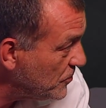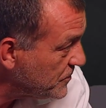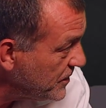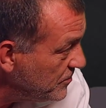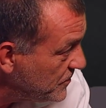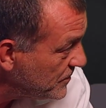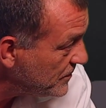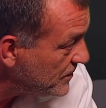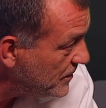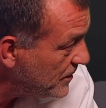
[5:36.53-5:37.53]
most teams.
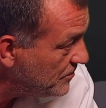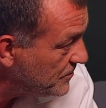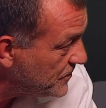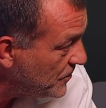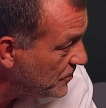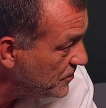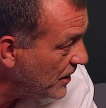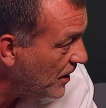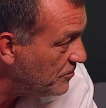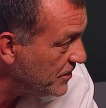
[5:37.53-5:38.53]
So,
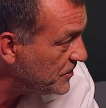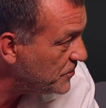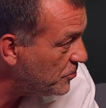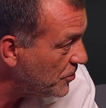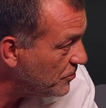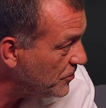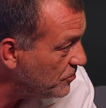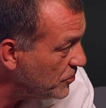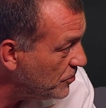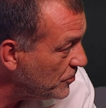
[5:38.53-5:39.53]
yeah, I've been disappointed with the
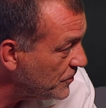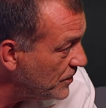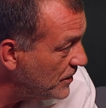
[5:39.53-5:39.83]
Blue Bulls.